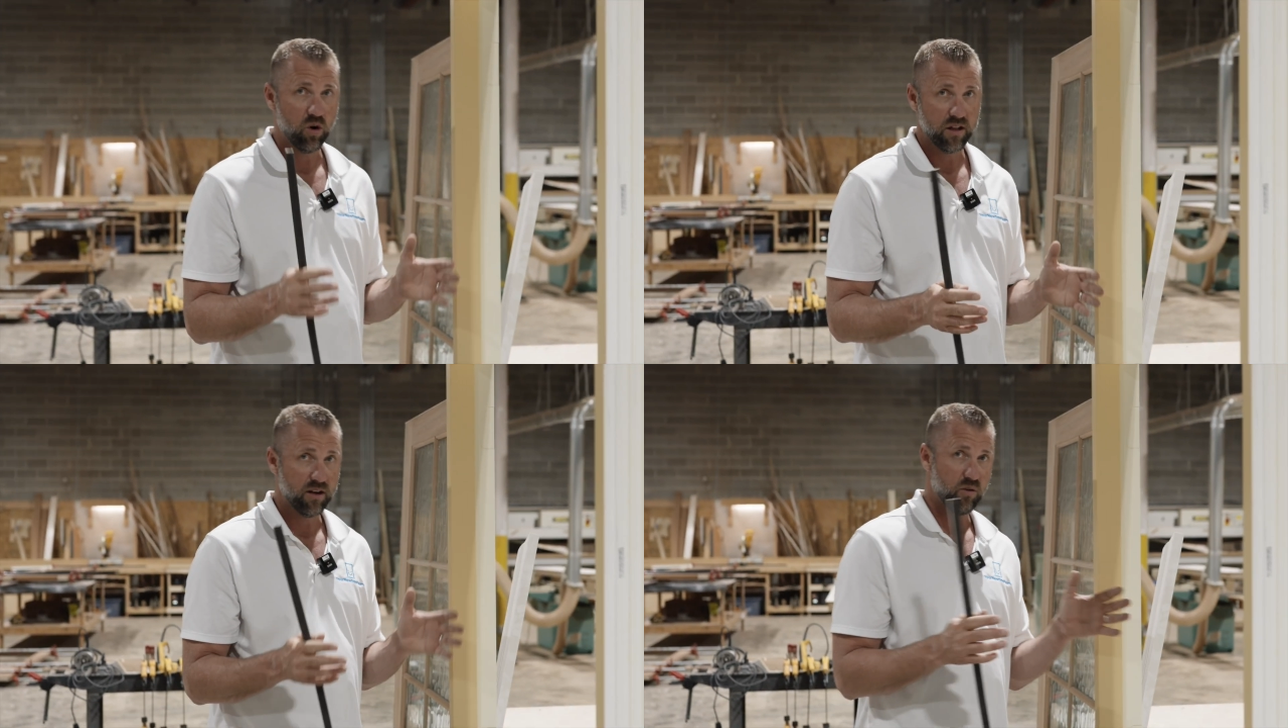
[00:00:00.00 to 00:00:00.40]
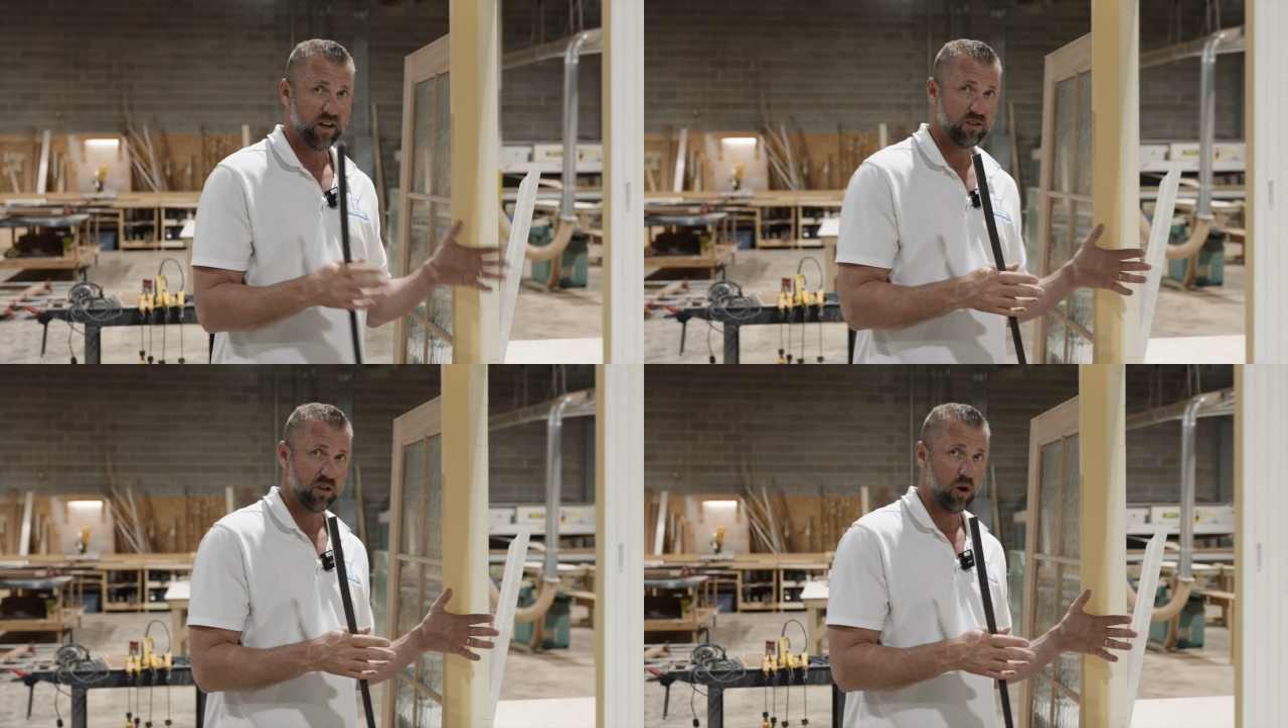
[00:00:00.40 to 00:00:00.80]
and then
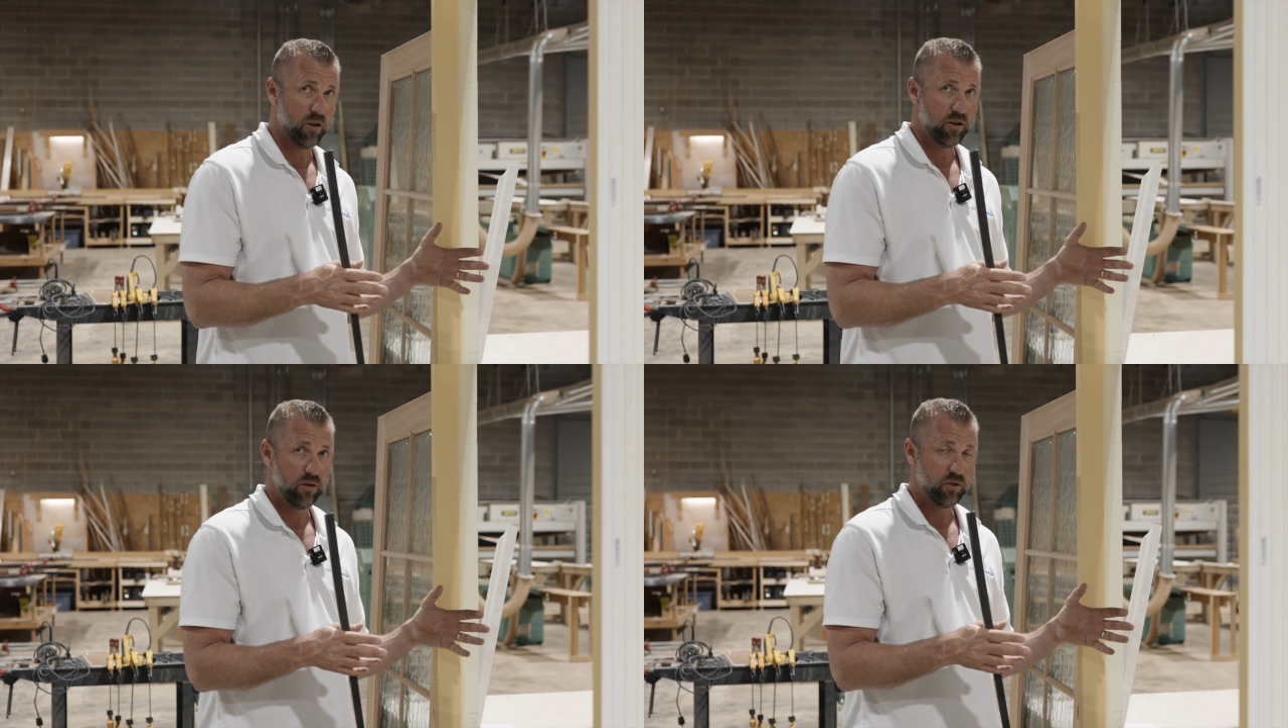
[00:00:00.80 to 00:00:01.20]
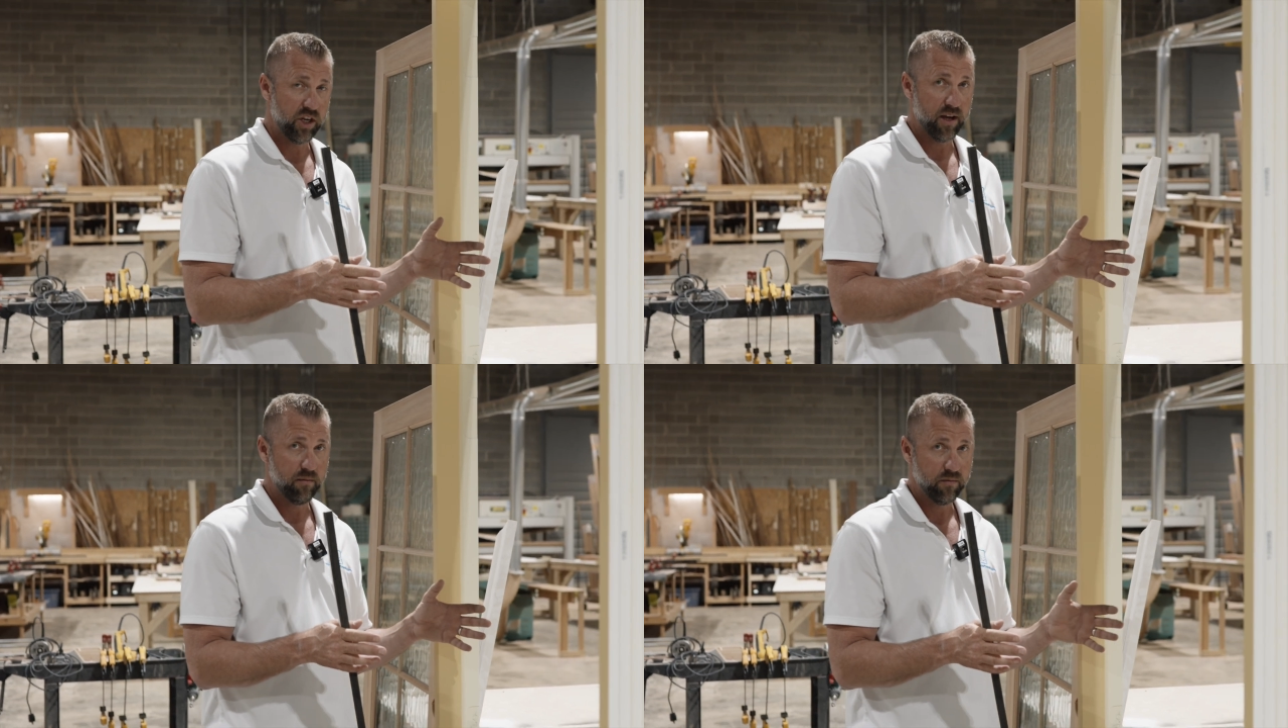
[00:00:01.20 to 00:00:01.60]
reinstall the new
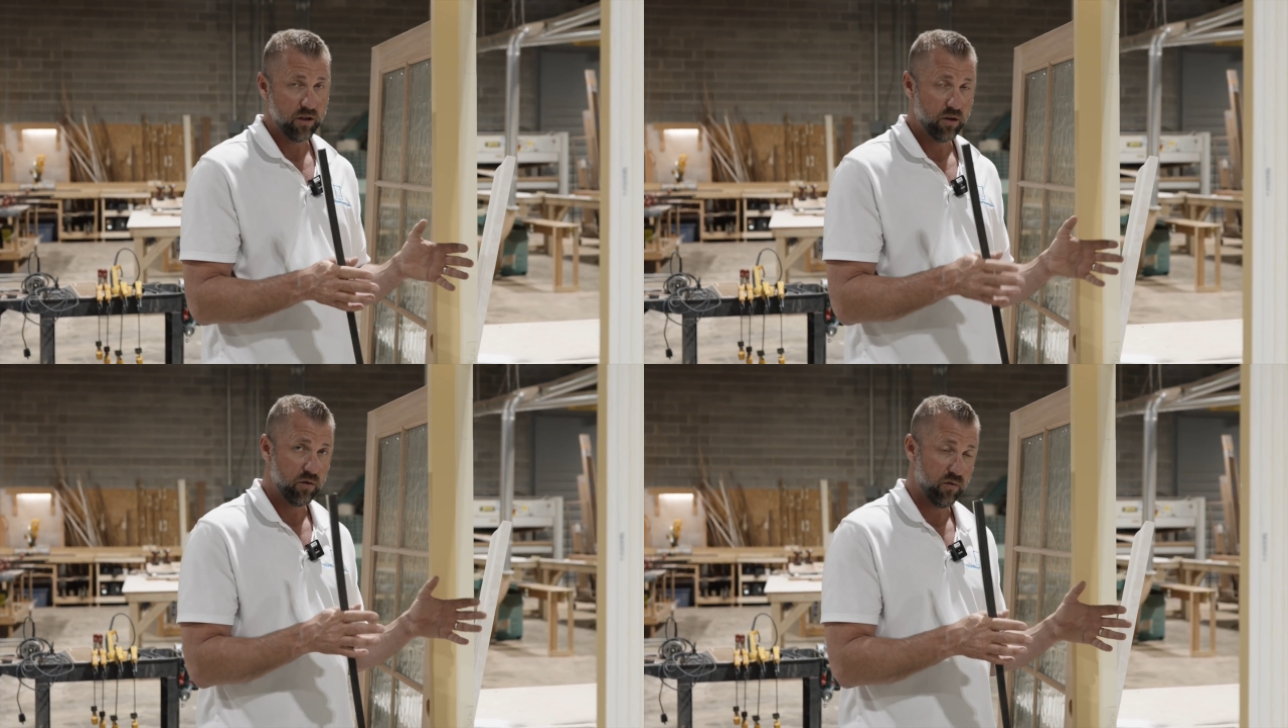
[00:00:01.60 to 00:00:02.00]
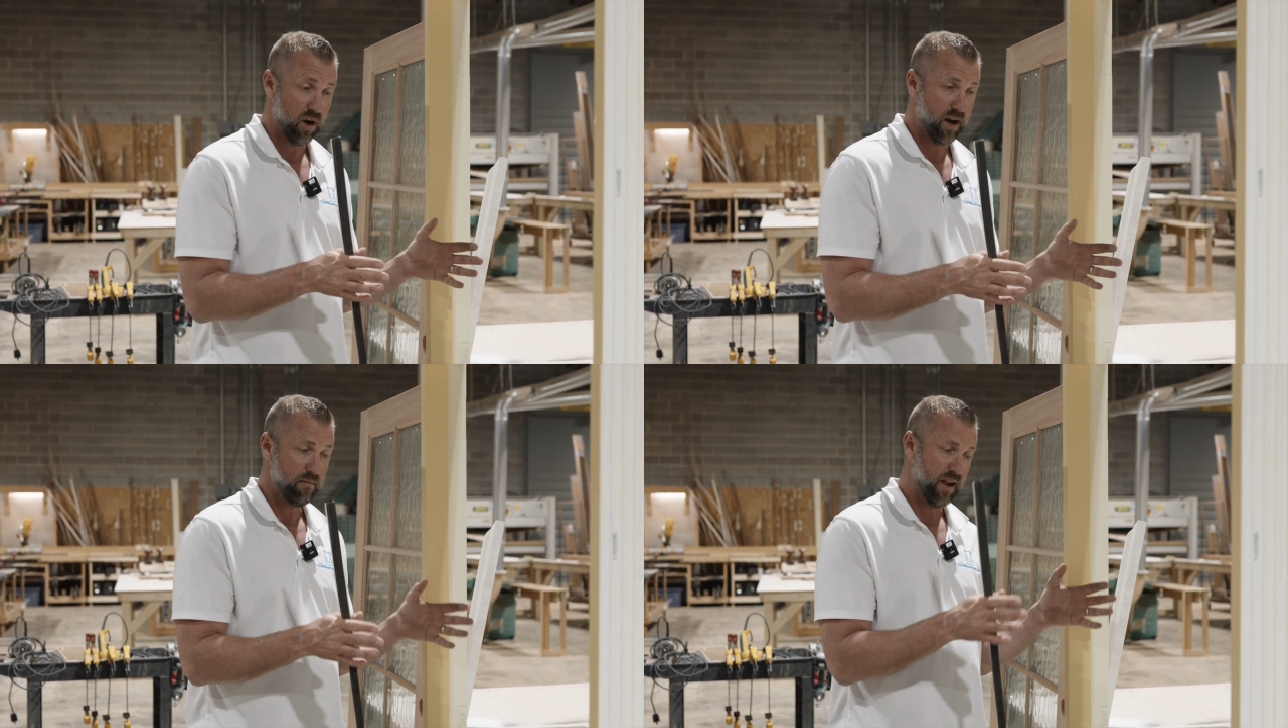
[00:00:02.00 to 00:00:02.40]
jamb, the new
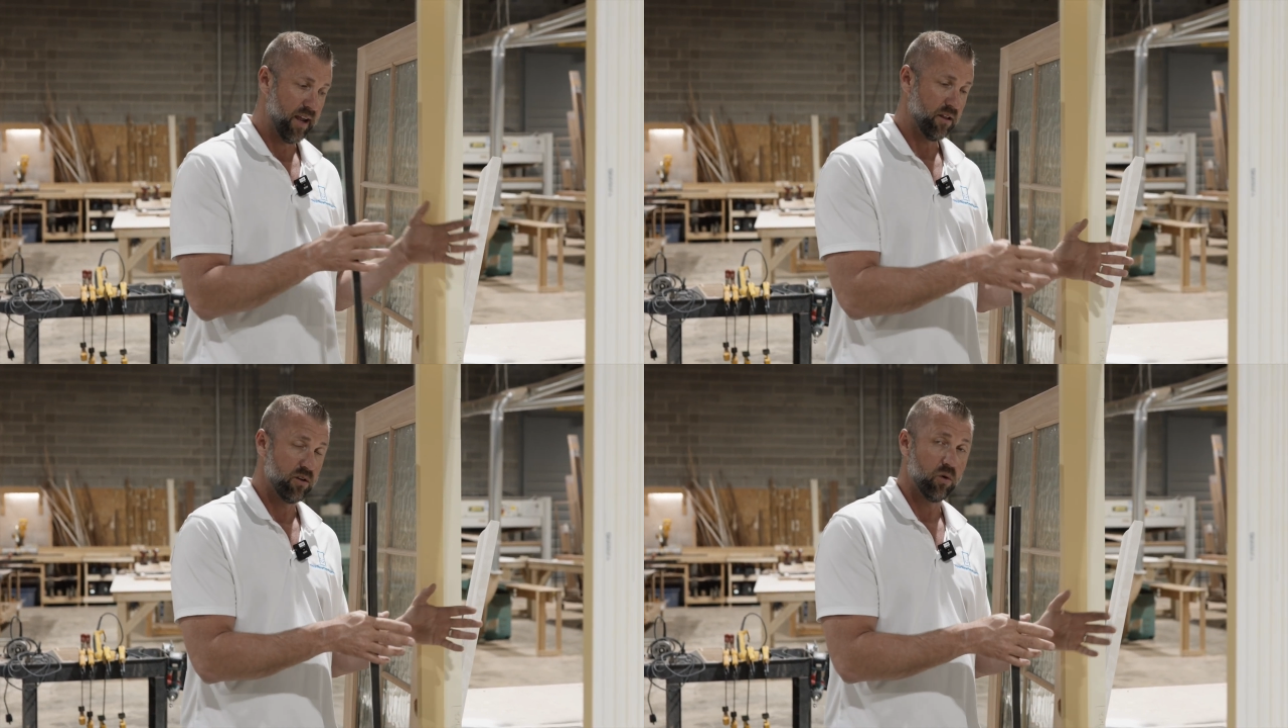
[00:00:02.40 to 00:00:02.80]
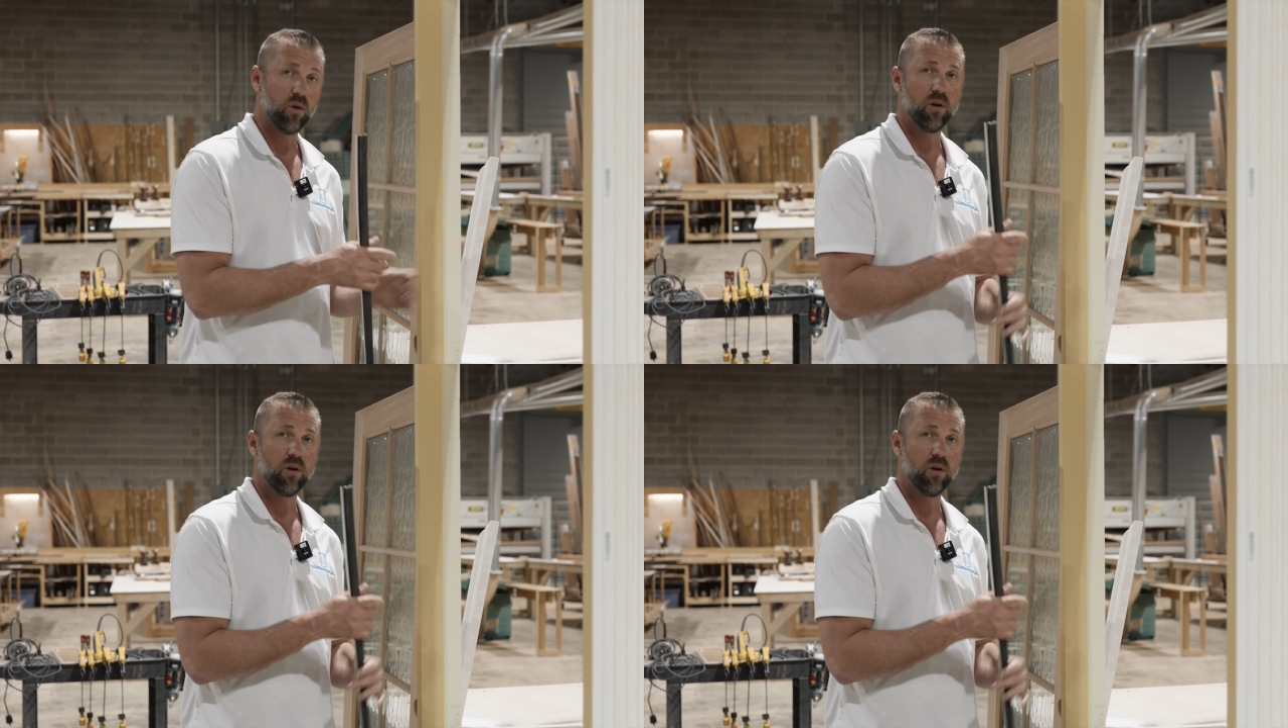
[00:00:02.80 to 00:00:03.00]
frame, and the door.